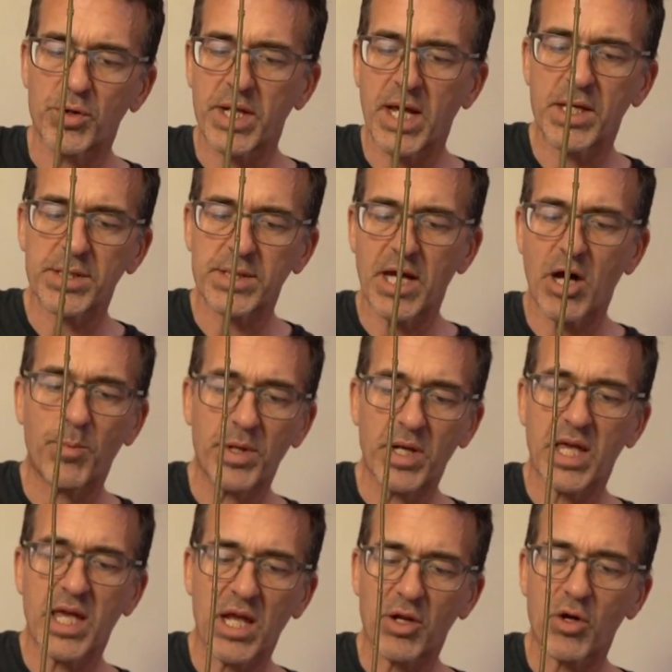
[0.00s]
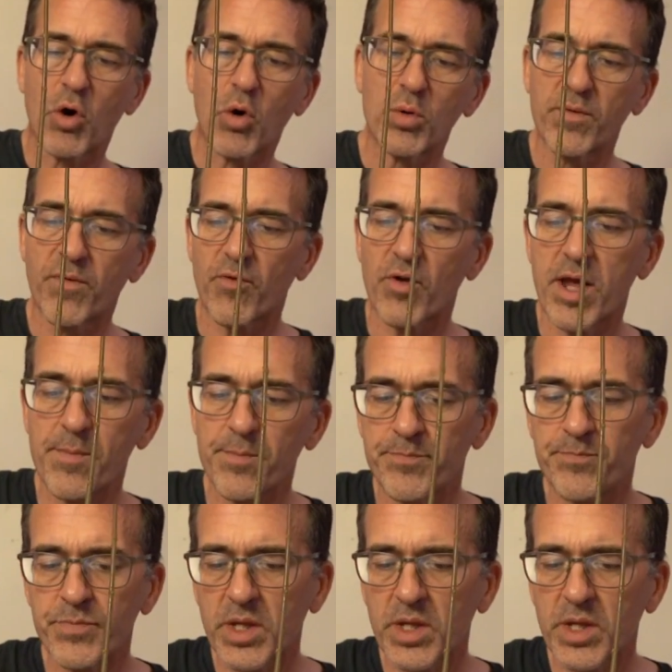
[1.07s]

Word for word: days now, but again, cold frame,